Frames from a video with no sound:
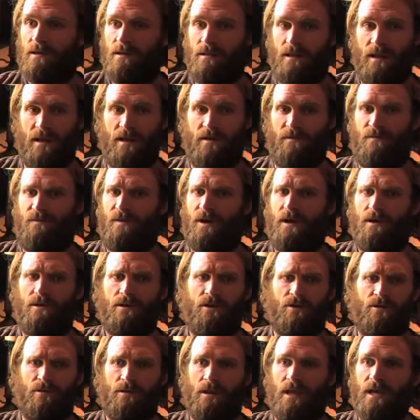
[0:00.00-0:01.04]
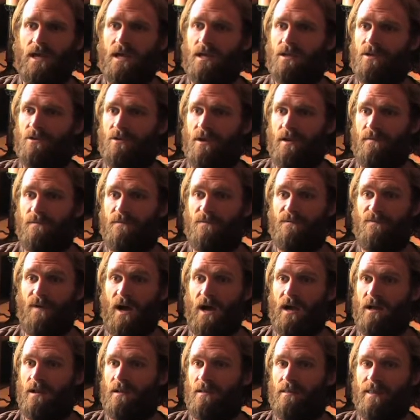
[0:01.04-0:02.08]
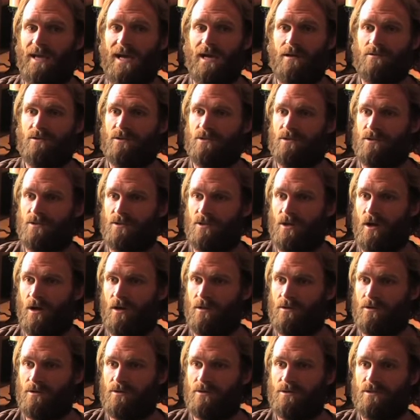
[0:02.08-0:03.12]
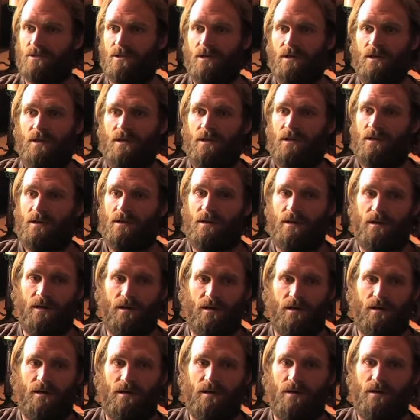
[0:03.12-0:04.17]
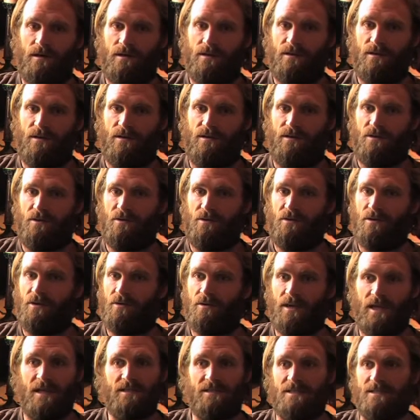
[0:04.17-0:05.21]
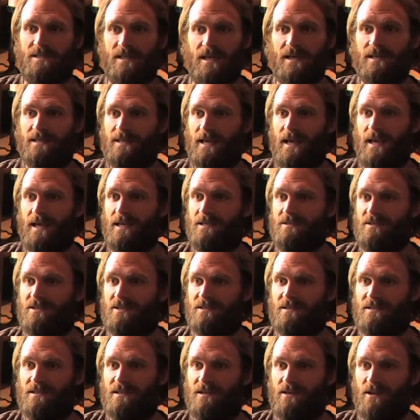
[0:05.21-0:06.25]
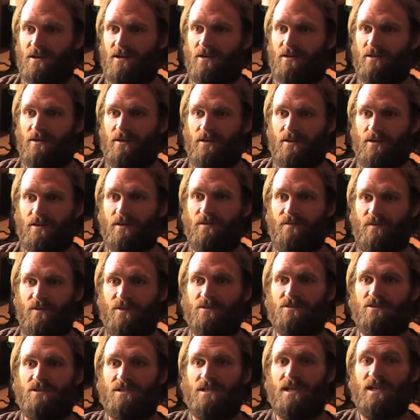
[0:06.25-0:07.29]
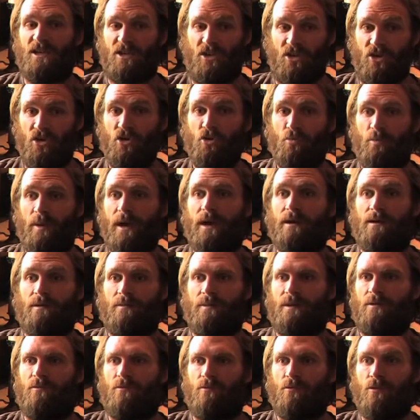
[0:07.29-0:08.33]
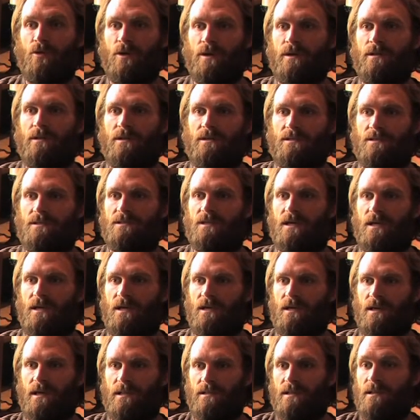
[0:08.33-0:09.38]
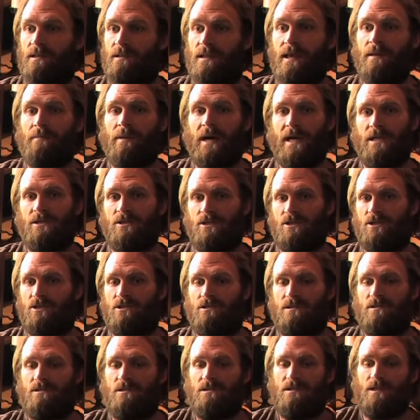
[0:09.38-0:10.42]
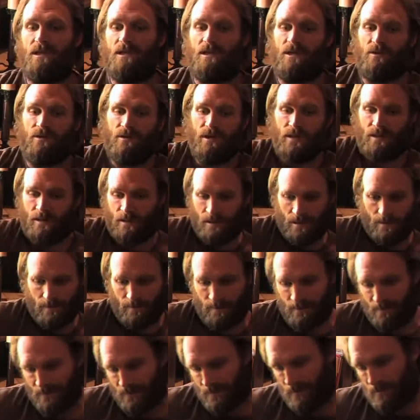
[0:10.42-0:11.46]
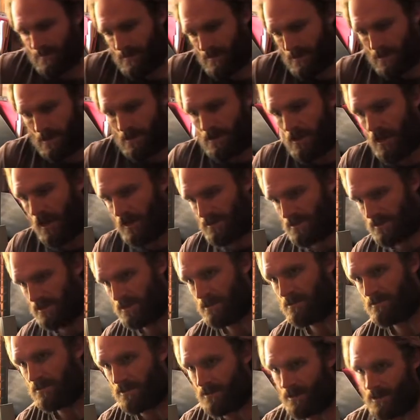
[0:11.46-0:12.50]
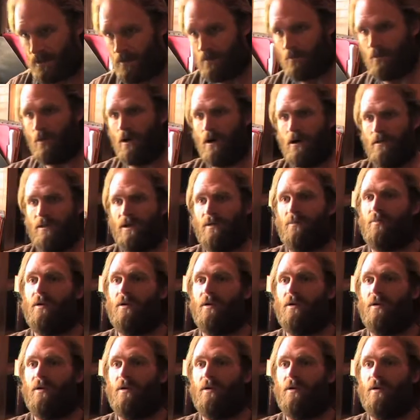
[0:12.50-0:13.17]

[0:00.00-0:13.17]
NFL, you're late, you get fined thousands of dollars. You don't get sick days, you know. If you're sick, you better be really sick. And then they might just stick you in the closet, you know, while they're